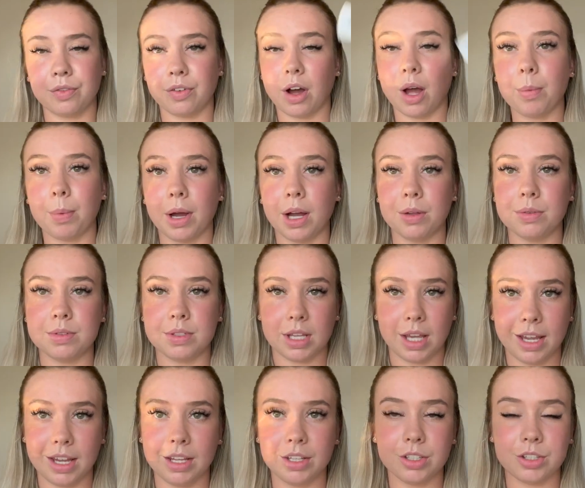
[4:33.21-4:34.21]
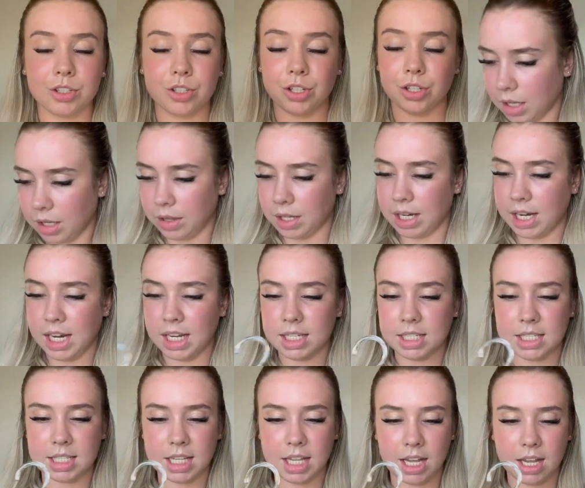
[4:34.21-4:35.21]
five pounds each the
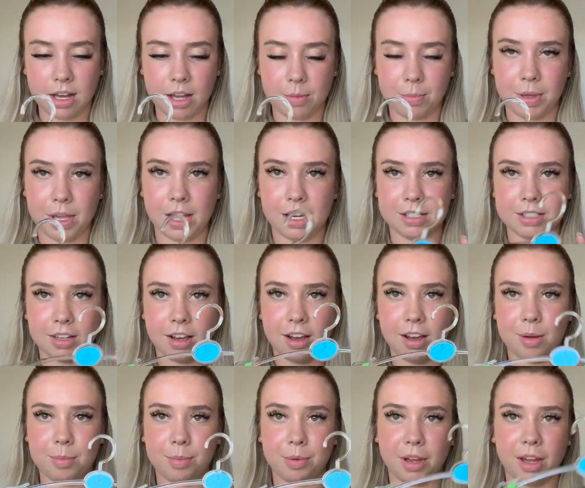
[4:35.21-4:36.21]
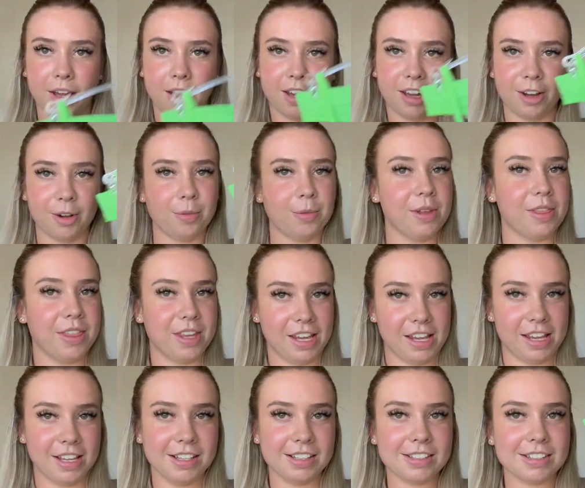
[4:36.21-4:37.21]
next thing i picked up uh, were
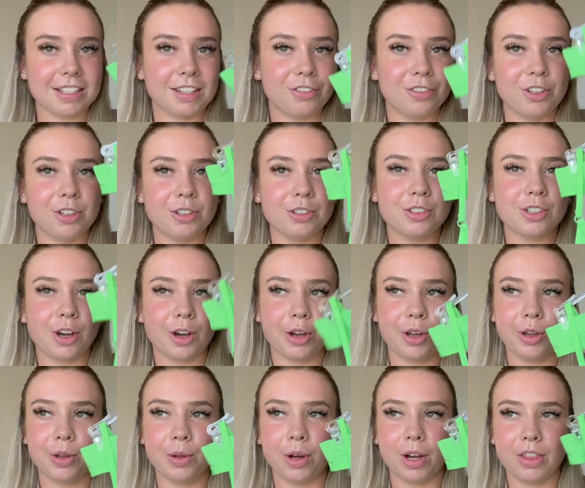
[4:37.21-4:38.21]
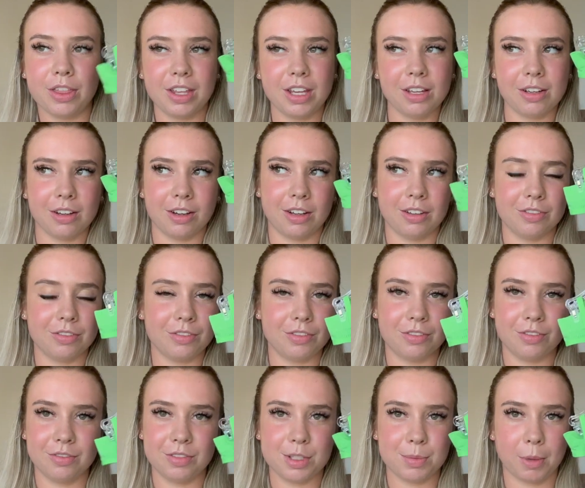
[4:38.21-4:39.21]
these if you know i think i've
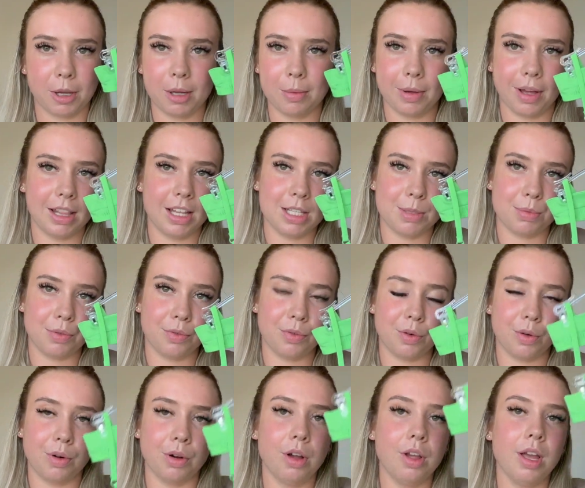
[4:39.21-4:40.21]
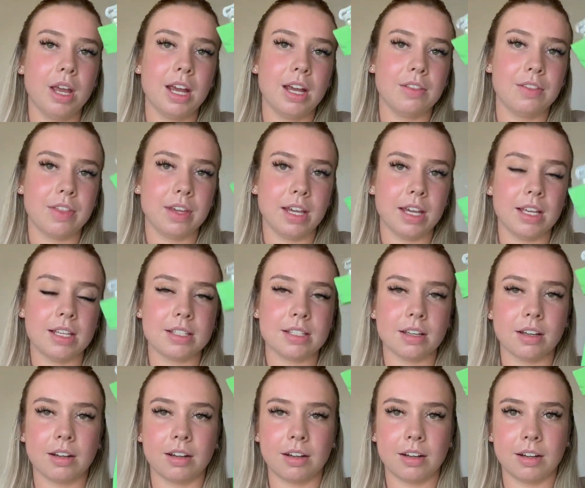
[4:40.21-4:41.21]
spoke about these before. These
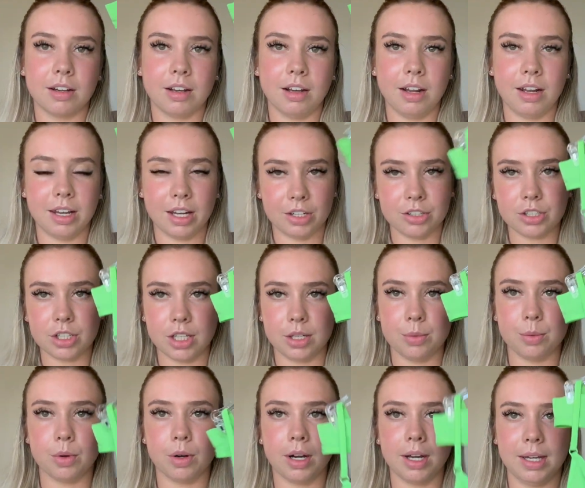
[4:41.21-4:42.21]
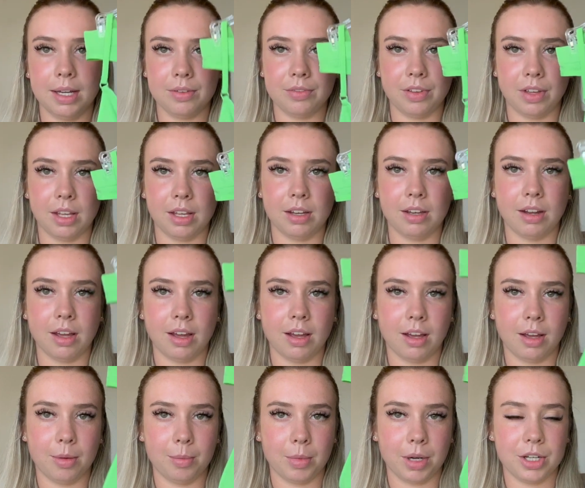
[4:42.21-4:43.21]
are literally what I live in.
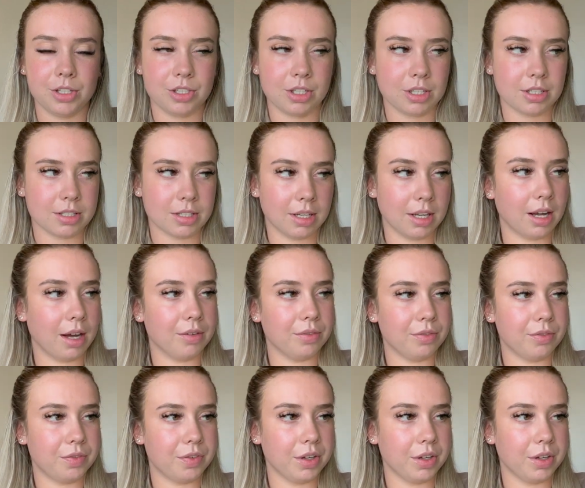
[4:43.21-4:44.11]
Um, I just love